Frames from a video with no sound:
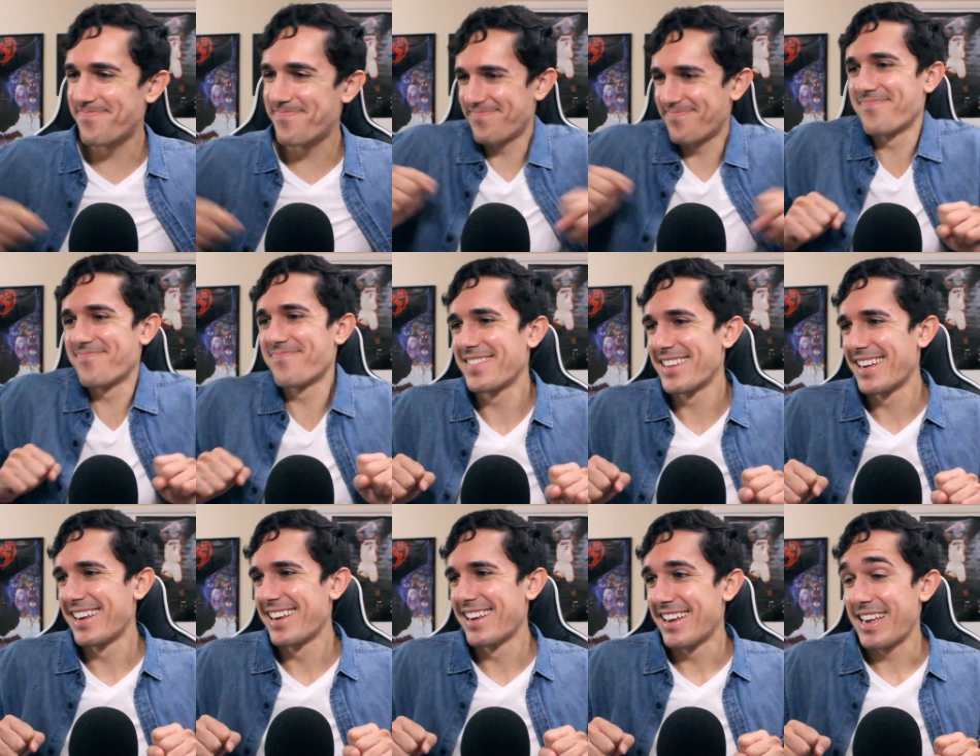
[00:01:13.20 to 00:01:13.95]

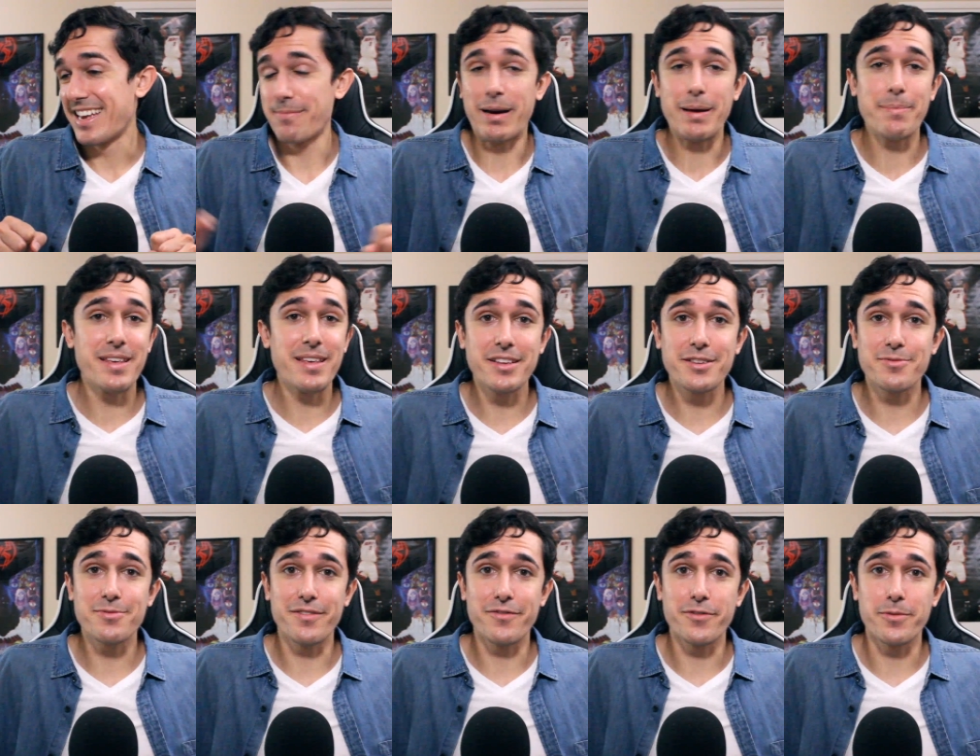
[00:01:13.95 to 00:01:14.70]
it might be
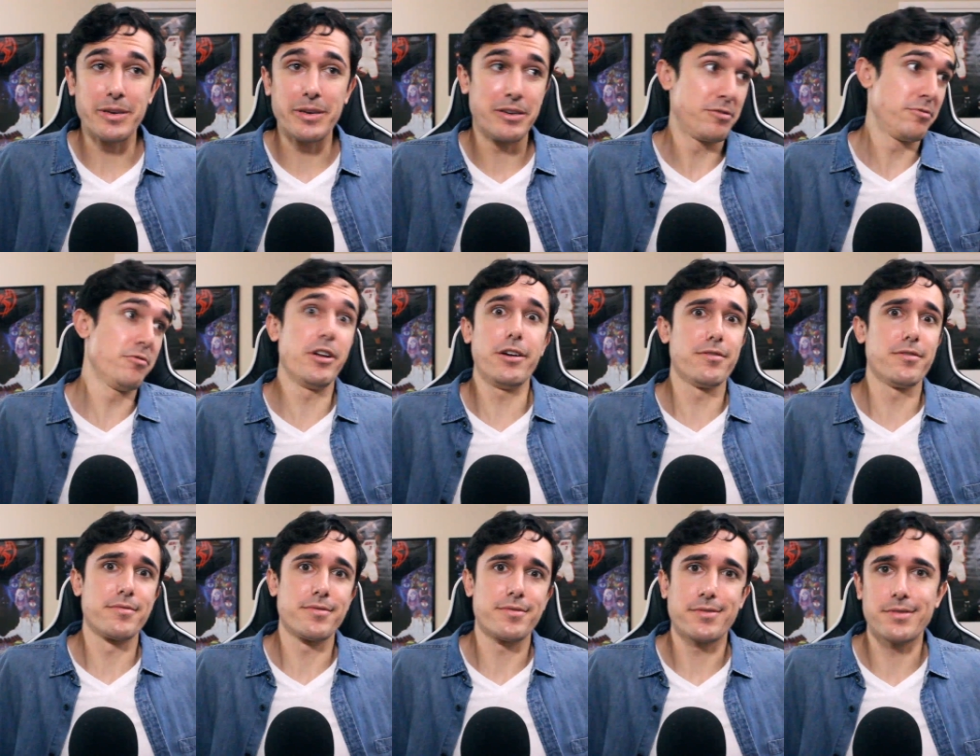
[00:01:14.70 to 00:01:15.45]
this one for me. Who
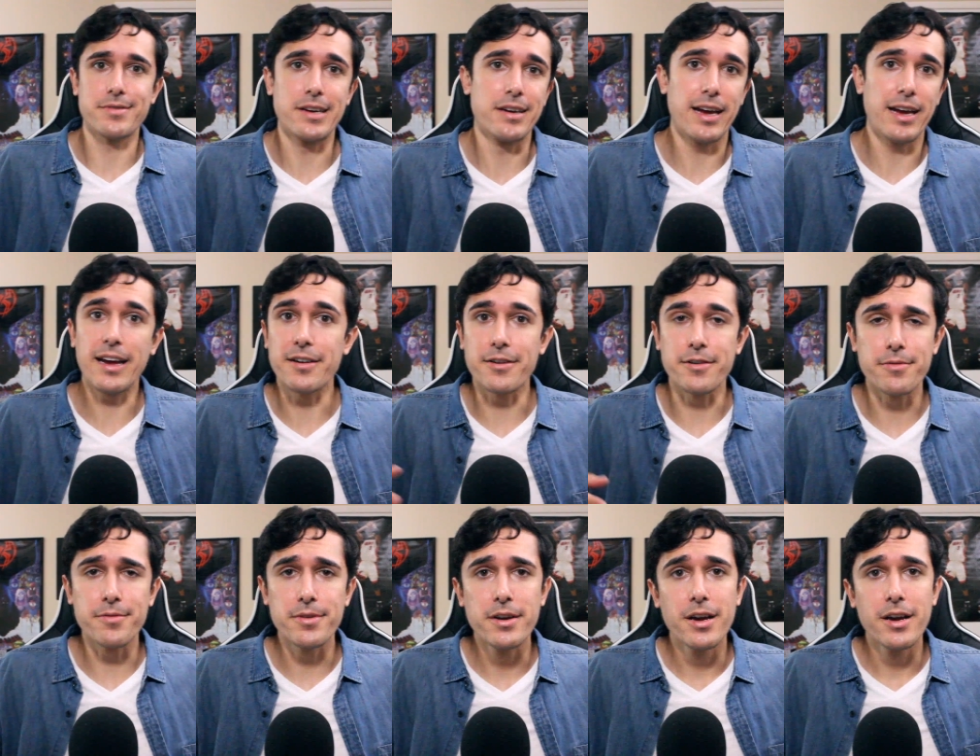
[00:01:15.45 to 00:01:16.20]
knows? Uh, I
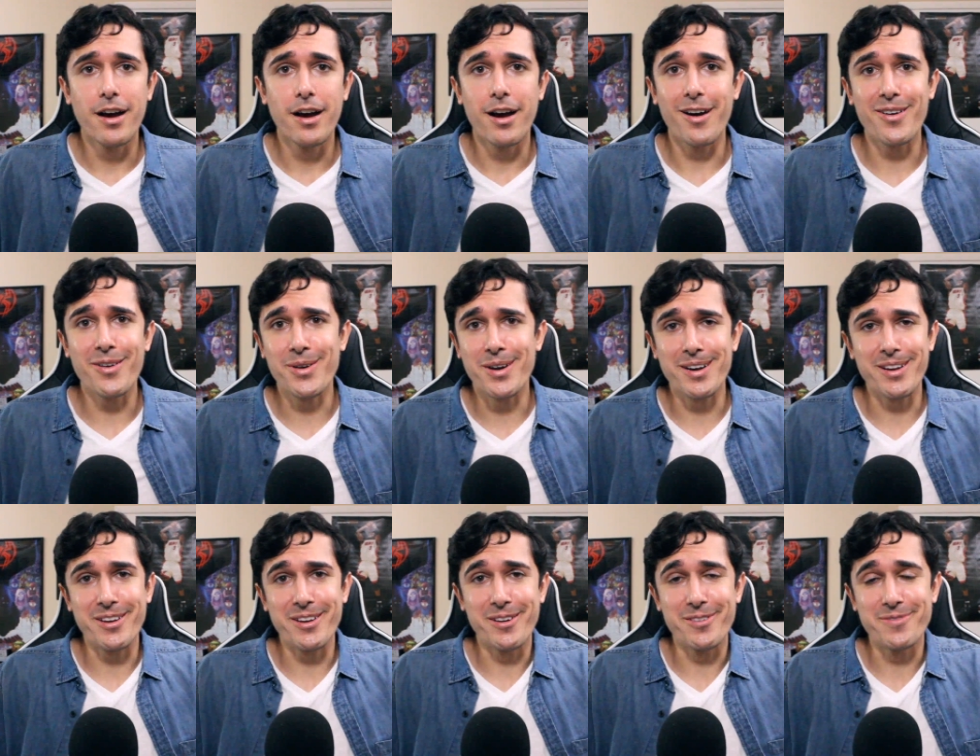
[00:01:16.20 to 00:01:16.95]
don't.
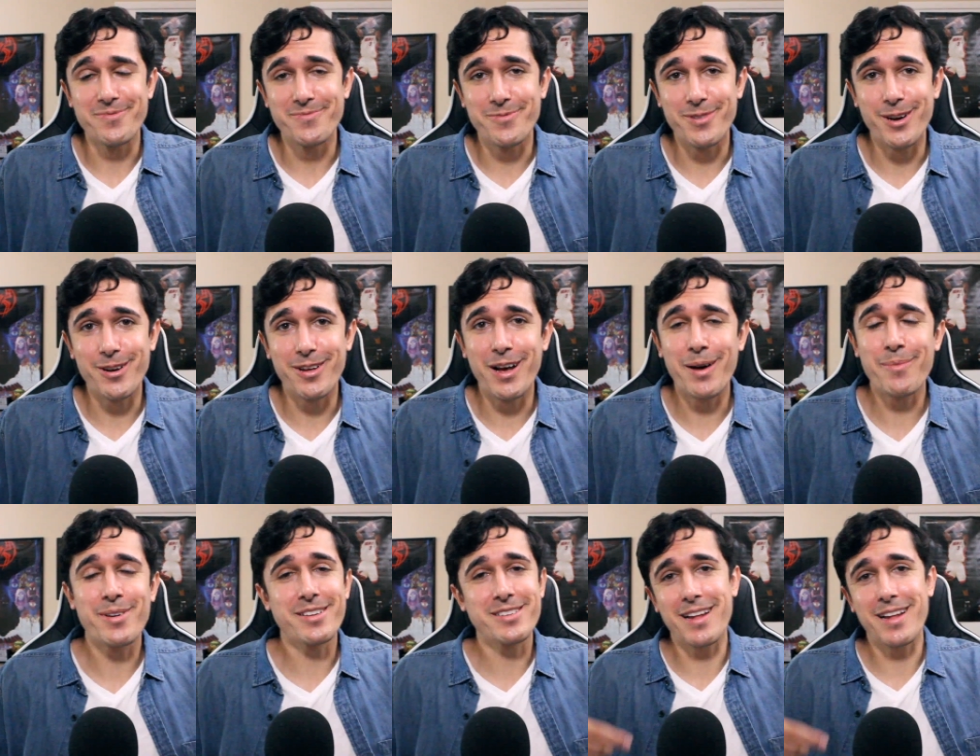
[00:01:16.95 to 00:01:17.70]
Alrighty, y'all. Well, I'm
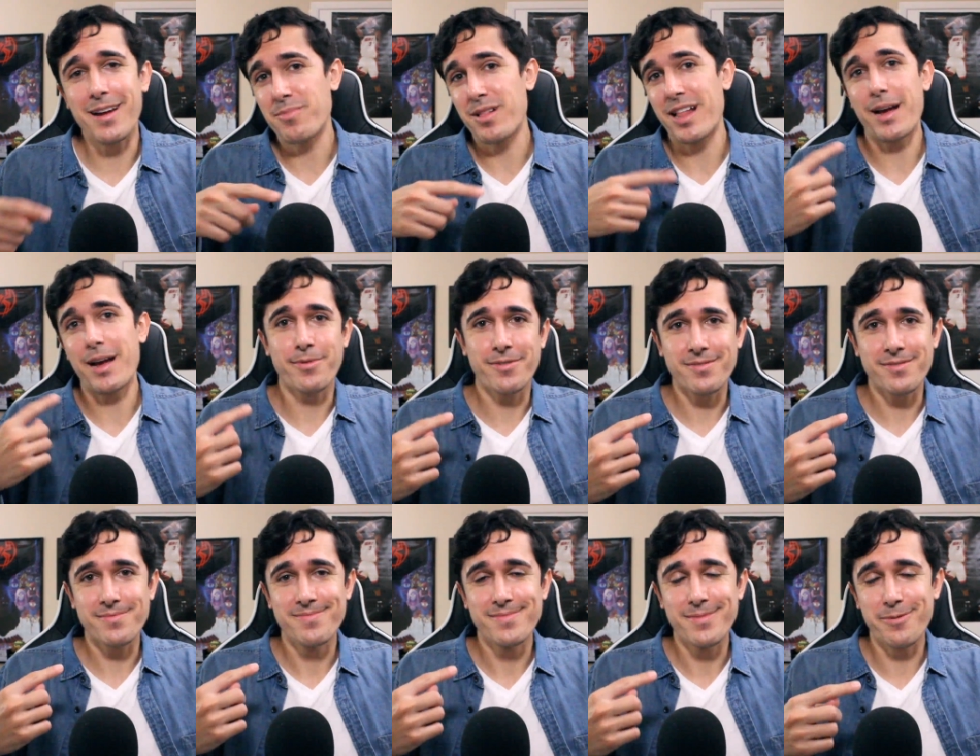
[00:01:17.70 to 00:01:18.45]
gonna stop
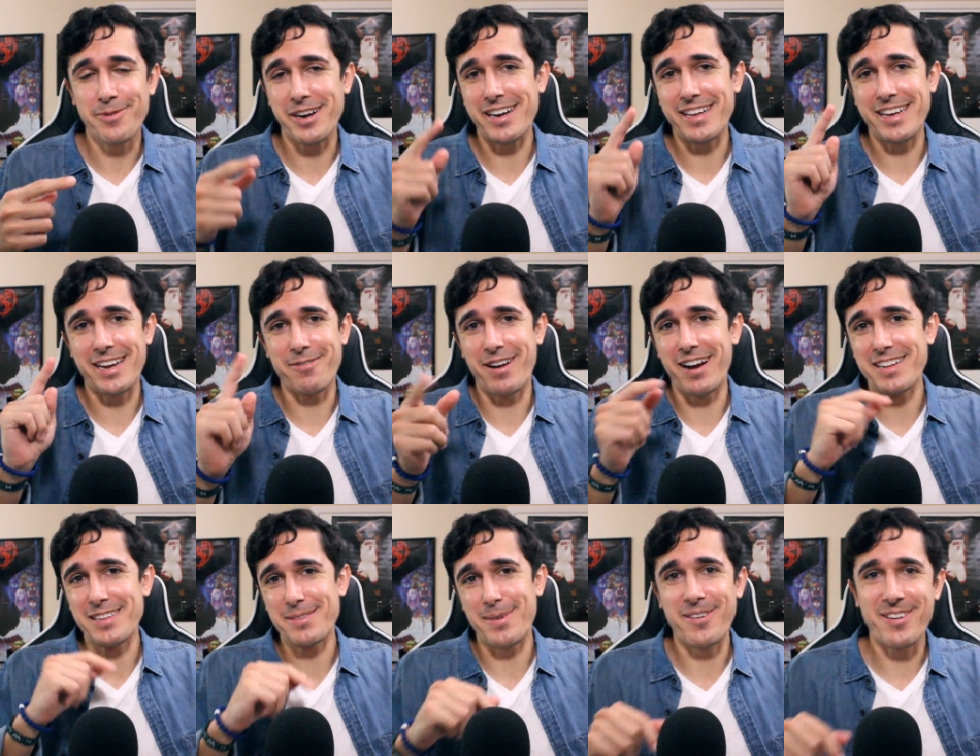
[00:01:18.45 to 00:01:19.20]
blabbering. We're gonna get right
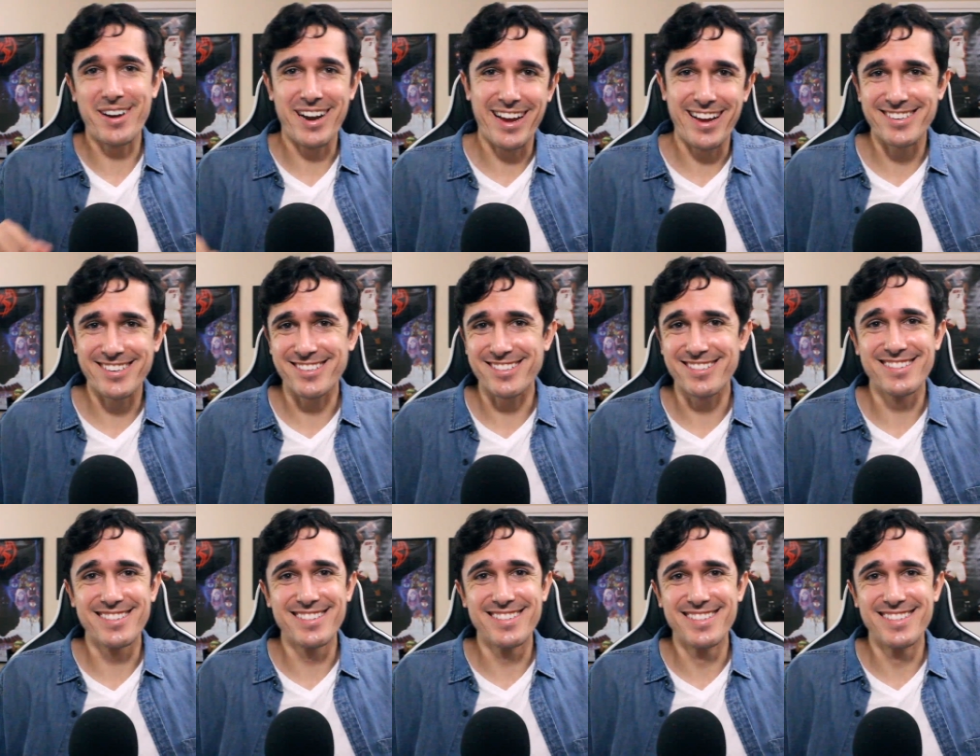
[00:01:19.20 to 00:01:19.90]
into my reaction.